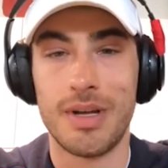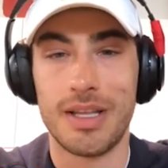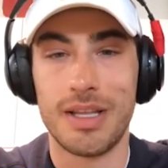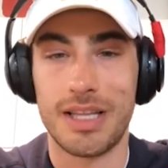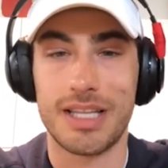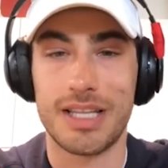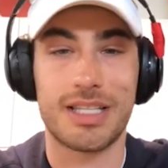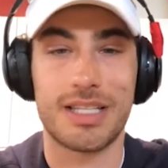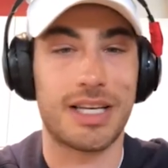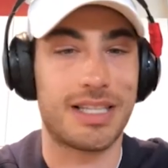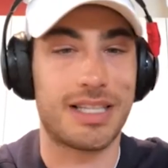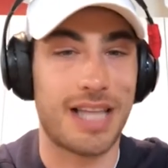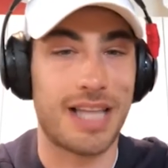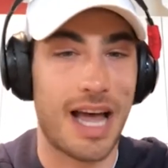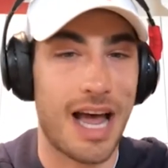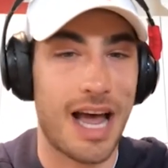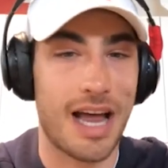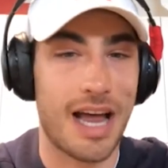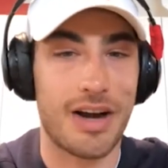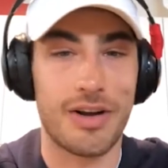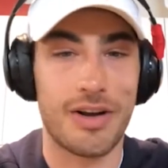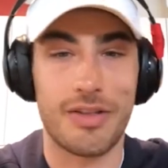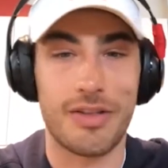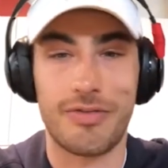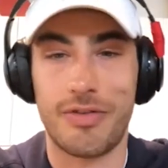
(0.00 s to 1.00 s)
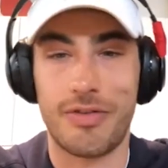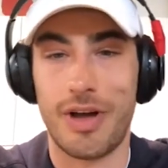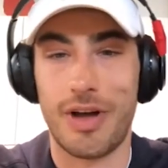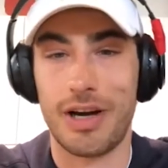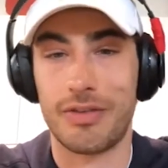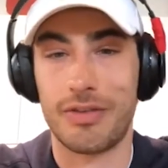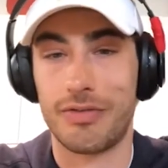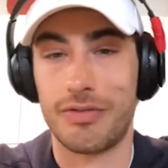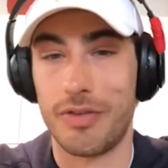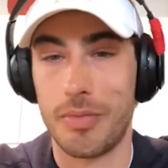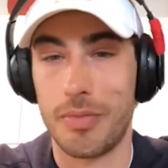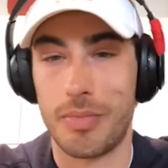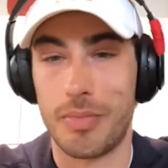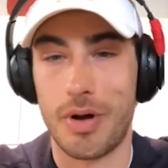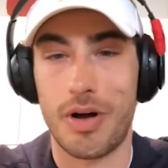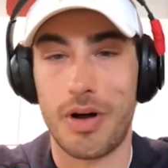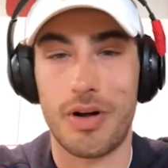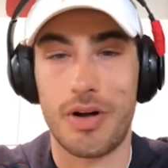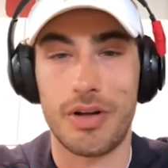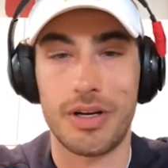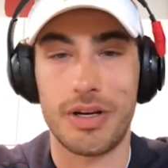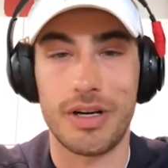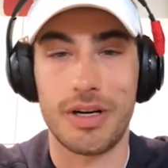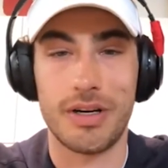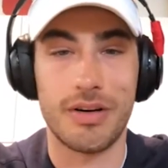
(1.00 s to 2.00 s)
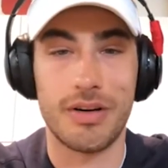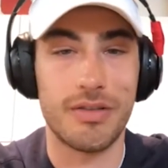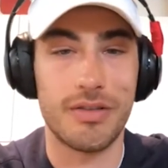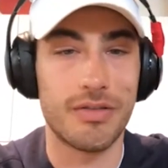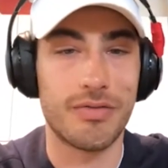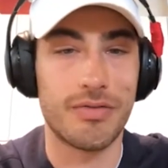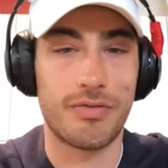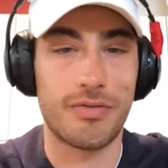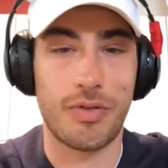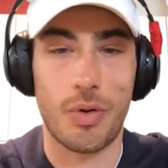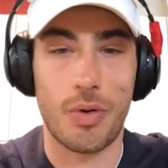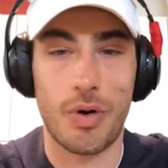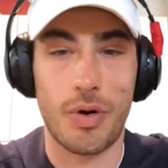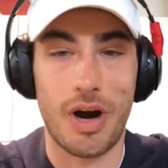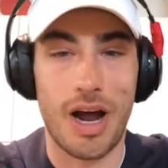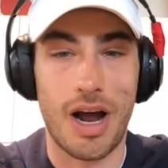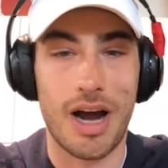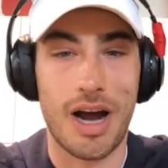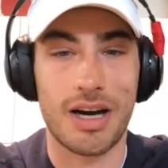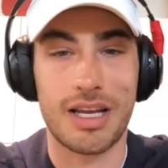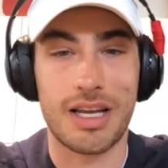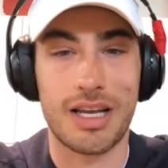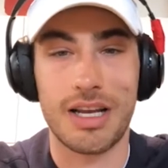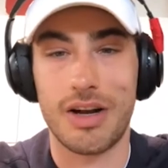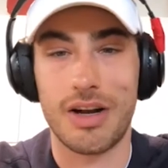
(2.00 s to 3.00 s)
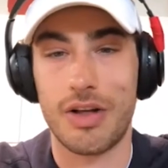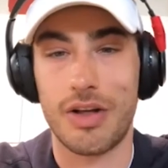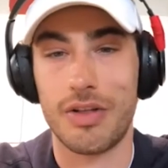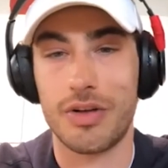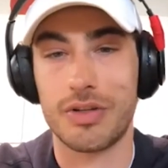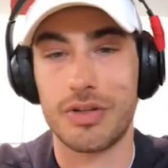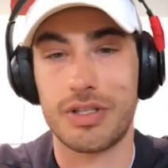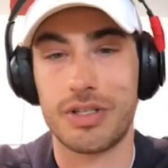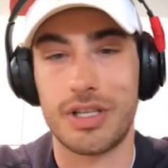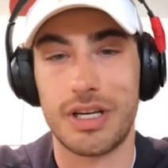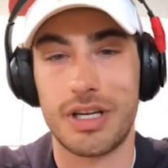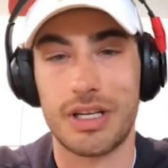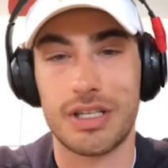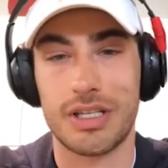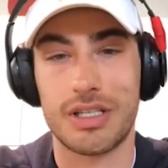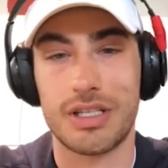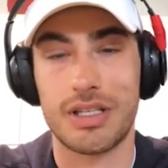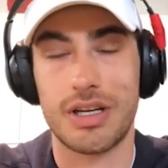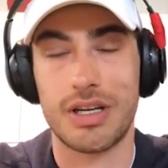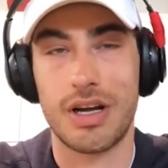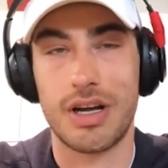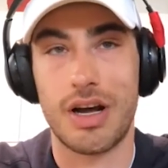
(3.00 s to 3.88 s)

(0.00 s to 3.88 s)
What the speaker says: things like that, or the flag football and floor hockey and all those things.